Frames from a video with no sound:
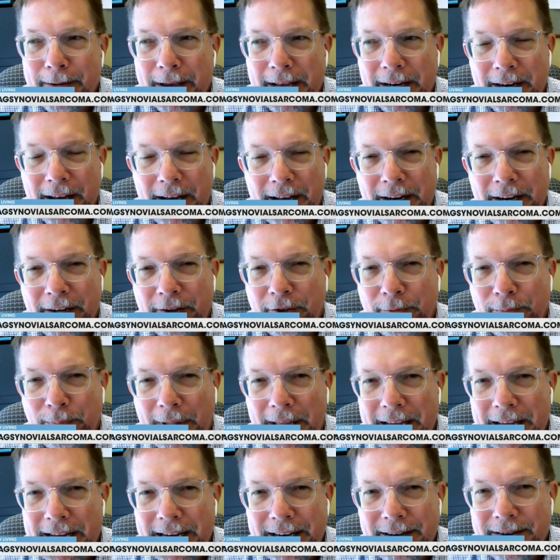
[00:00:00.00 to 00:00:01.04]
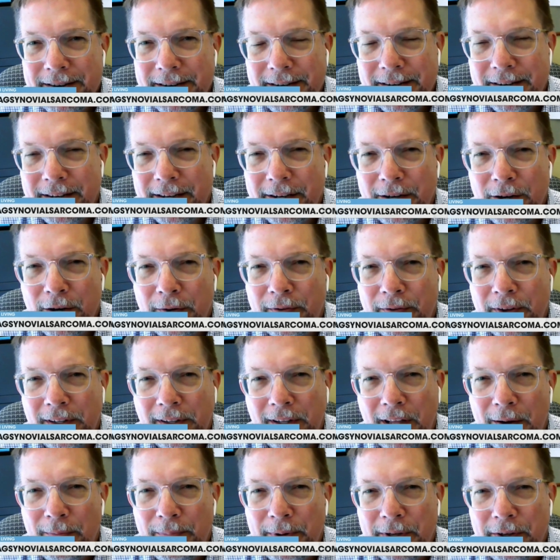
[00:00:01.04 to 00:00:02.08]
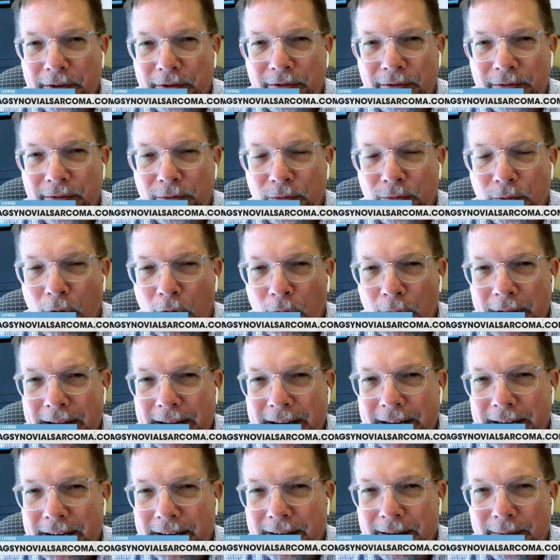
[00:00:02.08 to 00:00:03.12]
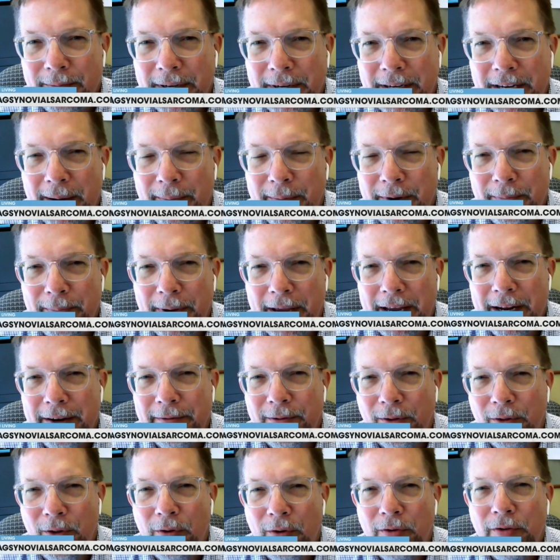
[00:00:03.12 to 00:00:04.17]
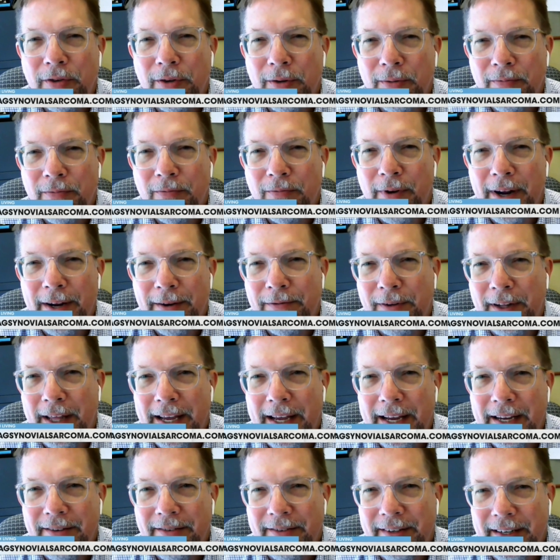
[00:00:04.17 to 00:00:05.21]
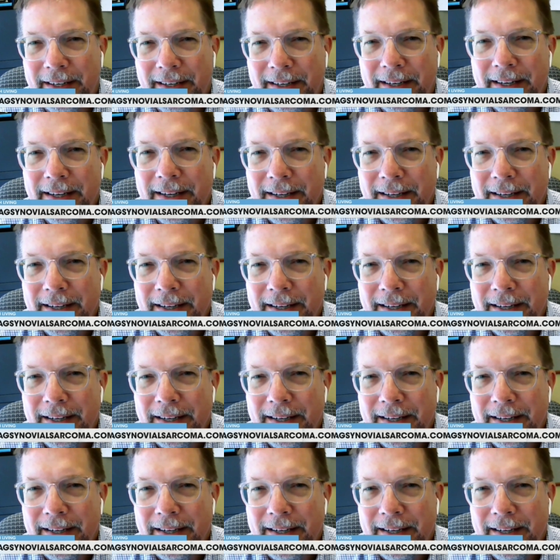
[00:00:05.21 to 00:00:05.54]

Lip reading: and unexplained, if a lump is growing and becoming painful, those are red flags that